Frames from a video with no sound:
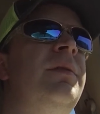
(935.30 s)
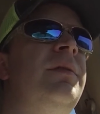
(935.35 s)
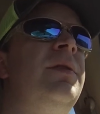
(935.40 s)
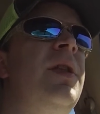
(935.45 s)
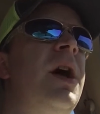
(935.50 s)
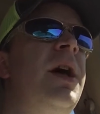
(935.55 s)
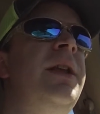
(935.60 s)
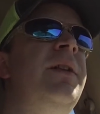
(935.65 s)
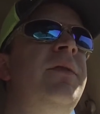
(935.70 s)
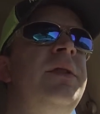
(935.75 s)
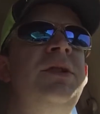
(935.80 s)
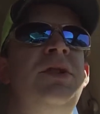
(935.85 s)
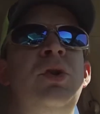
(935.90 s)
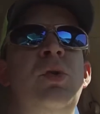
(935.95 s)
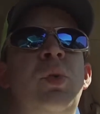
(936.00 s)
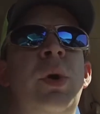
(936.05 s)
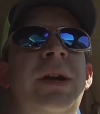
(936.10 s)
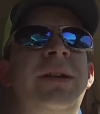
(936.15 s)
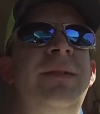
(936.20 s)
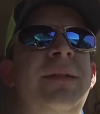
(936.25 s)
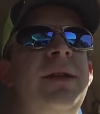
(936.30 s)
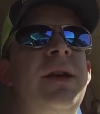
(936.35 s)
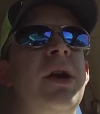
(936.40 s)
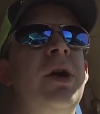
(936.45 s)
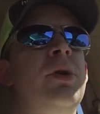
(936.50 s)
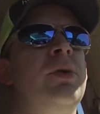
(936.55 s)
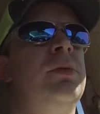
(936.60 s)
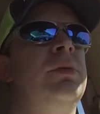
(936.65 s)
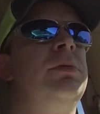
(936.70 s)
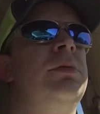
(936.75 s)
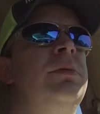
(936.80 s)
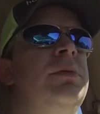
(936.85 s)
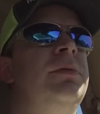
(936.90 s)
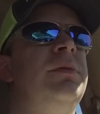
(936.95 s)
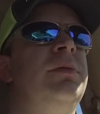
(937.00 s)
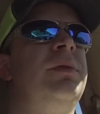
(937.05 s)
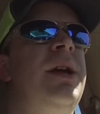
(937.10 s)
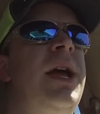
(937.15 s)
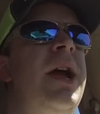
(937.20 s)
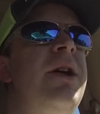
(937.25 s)
not even 2 weeks ago.
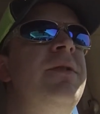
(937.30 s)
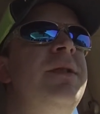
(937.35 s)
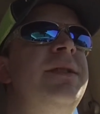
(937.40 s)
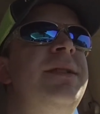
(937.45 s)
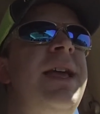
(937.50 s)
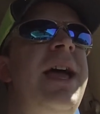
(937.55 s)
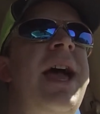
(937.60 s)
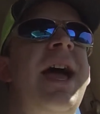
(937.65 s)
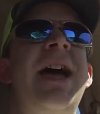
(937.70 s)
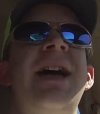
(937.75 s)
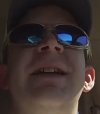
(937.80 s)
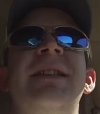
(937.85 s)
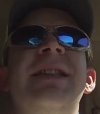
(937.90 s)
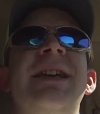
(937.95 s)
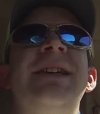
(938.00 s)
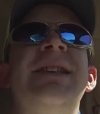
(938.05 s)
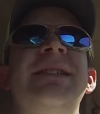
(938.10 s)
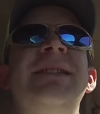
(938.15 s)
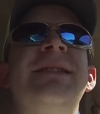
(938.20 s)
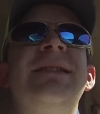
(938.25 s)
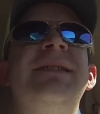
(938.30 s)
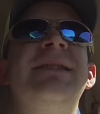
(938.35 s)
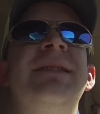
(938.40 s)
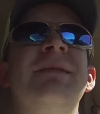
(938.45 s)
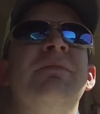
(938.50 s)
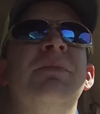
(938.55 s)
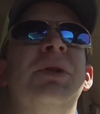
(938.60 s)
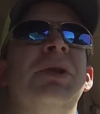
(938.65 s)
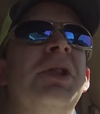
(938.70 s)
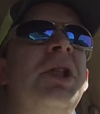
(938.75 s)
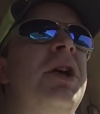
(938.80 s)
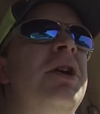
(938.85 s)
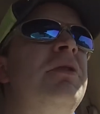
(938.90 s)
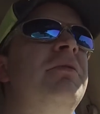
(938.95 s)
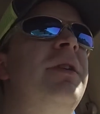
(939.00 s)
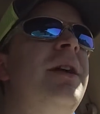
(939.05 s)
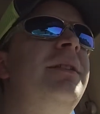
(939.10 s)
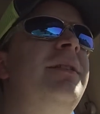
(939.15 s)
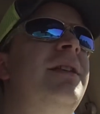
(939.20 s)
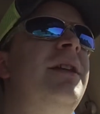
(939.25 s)
How is that? That's some luck
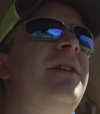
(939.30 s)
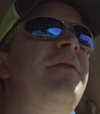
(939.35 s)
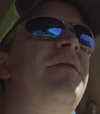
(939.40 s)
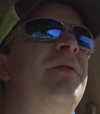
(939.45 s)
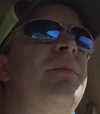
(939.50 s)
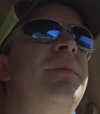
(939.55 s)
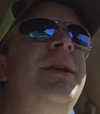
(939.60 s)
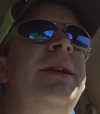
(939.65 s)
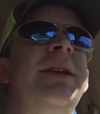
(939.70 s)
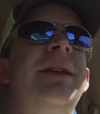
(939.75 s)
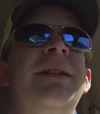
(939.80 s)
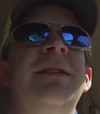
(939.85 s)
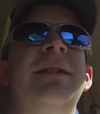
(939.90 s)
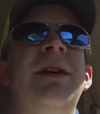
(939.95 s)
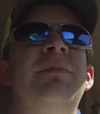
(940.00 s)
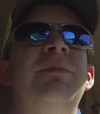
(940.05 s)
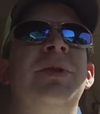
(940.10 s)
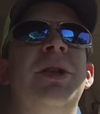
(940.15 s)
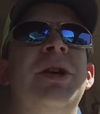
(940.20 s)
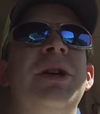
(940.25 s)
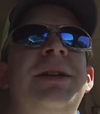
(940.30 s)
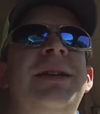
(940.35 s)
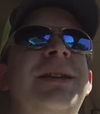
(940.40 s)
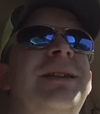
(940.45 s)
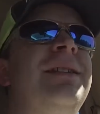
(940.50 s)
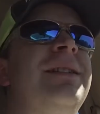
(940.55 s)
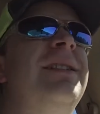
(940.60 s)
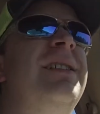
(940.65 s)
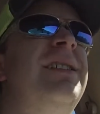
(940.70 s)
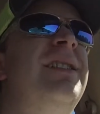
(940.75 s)
right there for me. I'm lucky.